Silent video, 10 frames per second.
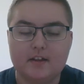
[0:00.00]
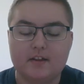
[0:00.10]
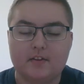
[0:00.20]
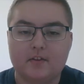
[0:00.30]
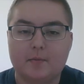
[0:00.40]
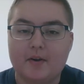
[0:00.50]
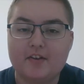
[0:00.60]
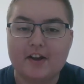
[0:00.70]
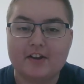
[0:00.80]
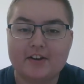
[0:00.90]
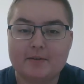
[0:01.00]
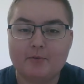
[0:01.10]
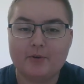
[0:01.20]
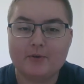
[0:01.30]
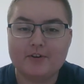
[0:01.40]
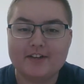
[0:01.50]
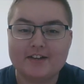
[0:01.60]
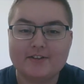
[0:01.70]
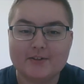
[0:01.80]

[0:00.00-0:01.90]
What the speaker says: This is my second time recording,